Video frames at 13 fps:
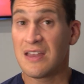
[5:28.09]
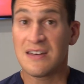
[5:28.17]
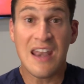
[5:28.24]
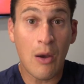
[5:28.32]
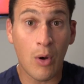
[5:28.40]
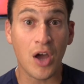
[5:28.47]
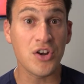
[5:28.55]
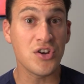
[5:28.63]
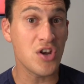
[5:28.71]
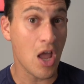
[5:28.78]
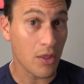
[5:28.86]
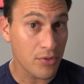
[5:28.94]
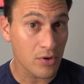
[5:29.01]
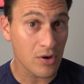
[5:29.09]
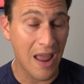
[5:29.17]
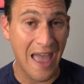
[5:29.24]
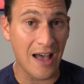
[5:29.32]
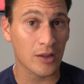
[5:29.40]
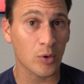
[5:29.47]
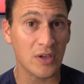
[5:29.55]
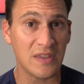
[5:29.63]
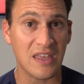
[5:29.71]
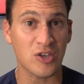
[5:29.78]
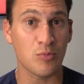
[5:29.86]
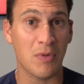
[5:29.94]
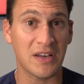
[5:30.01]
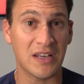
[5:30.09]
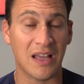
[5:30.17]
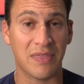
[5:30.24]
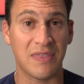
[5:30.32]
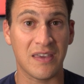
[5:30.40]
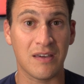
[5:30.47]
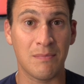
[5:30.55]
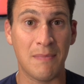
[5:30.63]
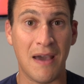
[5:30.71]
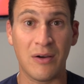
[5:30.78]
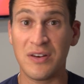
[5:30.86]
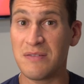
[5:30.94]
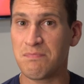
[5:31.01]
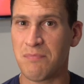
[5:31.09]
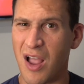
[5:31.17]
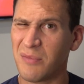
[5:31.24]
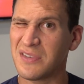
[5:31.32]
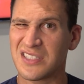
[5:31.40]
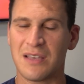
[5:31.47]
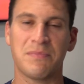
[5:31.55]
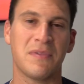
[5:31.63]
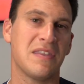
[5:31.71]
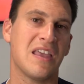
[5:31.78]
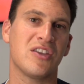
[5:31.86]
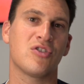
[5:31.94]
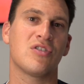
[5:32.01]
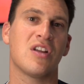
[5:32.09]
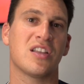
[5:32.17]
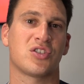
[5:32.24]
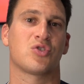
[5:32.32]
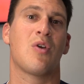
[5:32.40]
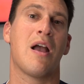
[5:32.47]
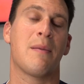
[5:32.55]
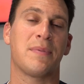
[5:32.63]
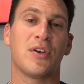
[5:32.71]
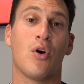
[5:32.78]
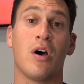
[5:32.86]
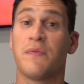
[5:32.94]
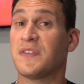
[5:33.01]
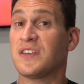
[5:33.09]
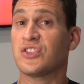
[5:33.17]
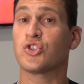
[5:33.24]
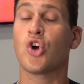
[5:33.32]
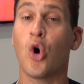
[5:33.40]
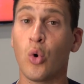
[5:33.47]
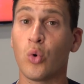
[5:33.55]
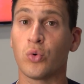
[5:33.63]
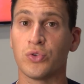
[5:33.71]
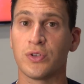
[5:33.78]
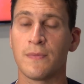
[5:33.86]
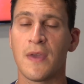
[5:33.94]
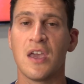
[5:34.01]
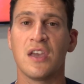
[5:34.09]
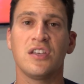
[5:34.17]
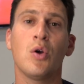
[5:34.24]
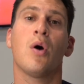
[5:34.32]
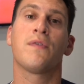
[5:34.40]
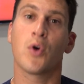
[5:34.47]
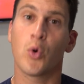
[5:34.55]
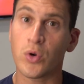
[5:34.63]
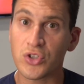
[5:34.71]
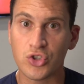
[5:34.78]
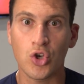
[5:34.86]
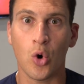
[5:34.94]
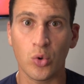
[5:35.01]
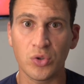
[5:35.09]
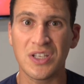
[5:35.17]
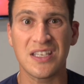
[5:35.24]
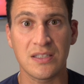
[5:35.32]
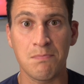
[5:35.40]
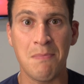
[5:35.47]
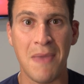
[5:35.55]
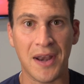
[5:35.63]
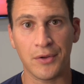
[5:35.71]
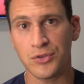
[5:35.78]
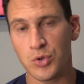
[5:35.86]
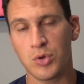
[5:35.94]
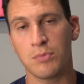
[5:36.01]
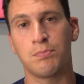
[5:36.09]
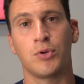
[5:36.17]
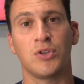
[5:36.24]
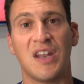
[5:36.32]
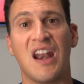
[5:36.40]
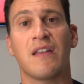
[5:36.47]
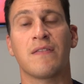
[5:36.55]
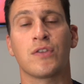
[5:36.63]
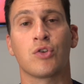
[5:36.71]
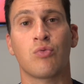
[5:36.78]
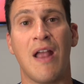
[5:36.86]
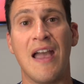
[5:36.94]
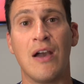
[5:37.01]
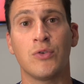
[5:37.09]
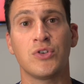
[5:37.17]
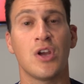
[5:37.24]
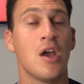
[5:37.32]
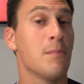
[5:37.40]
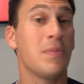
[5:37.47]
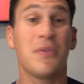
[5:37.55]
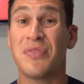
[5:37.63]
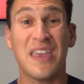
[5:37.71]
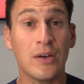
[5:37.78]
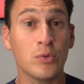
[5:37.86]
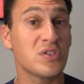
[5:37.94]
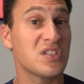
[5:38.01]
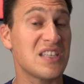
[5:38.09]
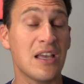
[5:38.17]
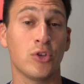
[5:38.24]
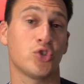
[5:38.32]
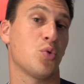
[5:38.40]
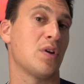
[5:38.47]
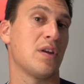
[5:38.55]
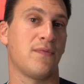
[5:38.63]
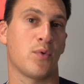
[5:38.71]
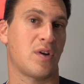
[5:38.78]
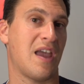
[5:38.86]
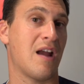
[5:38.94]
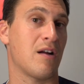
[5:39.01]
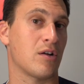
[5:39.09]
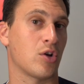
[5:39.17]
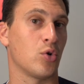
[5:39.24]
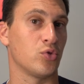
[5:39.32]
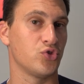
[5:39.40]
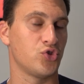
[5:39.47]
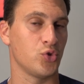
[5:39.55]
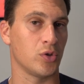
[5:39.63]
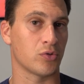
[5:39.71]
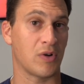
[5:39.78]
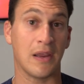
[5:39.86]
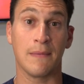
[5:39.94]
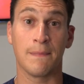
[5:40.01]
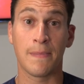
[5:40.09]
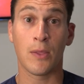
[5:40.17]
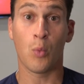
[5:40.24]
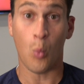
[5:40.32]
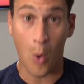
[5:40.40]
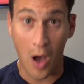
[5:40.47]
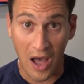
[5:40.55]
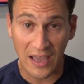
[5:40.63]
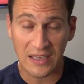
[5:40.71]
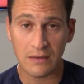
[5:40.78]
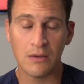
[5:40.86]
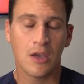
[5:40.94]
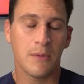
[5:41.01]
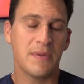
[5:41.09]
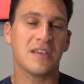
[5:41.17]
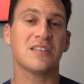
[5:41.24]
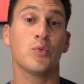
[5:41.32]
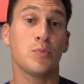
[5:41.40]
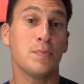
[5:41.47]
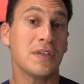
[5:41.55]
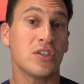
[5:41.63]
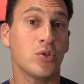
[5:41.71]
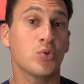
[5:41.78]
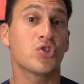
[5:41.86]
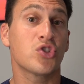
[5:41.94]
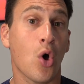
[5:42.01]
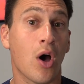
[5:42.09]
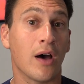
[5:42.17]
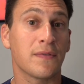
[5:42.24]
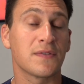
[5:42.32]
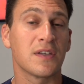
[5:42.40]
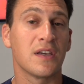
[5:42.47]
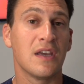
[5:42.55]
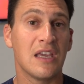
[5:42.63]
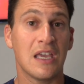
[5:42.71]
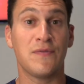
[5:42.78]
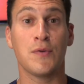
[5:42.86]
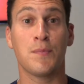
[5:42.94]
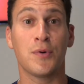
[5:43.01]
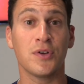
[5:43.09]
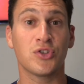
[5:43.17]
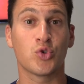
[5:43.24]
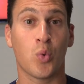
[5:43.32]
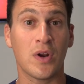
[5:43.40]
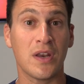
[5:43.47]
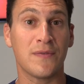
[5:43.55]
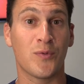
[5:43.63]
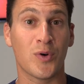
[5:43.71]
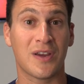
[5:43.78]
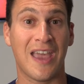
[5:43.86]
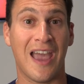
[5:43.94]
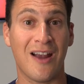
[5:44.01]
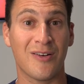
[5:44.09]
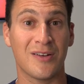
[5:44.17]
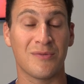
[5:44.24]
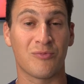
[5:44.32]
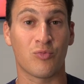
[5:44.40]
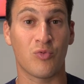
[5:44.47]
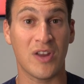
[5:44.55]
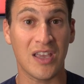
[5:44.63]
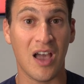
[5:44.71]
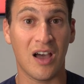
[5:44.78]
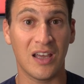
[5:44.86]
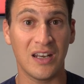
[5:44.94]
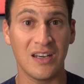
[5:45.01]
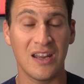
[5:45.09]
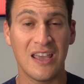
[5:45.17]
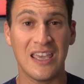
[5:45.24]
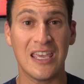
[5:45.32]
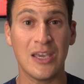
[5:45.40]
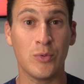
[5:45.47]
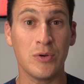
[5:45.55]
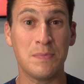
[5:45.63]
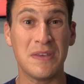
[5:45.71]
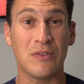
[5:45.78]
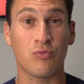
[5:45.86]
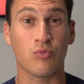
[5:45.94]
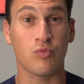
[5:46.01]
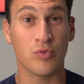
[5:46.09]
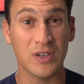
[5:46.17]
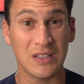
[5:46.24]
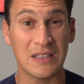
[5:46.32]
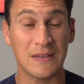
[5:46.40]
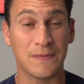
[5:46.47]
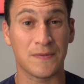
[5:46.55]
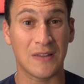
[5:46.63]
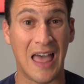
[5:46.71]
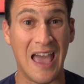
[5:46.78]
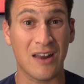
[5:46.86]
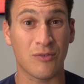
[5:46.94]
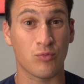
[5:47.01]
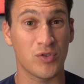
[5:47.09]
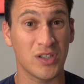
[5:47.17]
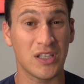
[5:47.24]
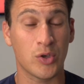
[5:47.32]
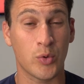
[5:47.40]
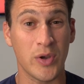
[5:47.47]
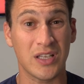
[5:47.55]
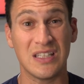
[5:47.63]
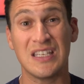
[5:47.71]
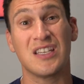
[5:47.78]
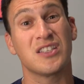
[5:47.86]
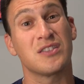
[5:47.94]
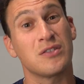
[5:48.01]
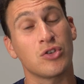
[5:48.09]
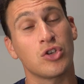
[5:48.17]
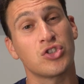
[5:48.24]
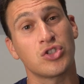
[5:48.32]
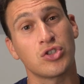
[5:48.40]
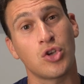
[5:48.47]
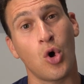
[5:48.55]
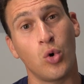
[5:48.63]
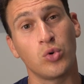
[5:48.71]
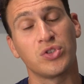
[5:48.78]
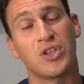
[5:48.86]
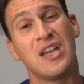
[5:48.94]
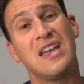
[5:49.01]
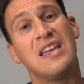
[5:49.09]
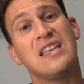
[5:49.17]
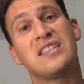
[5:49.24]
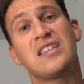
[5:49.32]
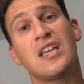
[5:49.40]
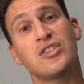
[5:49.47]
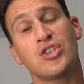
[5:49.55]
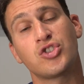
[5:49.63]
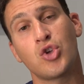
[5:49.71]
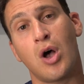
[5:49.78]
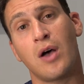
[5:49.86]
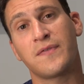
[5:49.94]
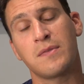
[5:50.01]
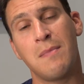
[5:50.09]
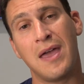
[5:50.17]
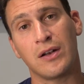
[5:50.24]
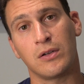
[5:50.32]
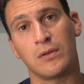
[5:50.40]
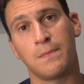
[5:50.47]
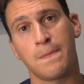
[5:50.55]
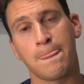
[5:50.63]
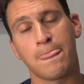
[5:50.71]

Now, another alloy that you might not think about, and probably something that you're not scrapping often, is gold. Yo, know, of course, gold is a metal. You can pull it out of the ground, but they don't sell 24 karat gold jewelry. Why? Because it would be too soft. If you put a 24 karat ring on, it would be really flat really quickly because gold is such a soft metal.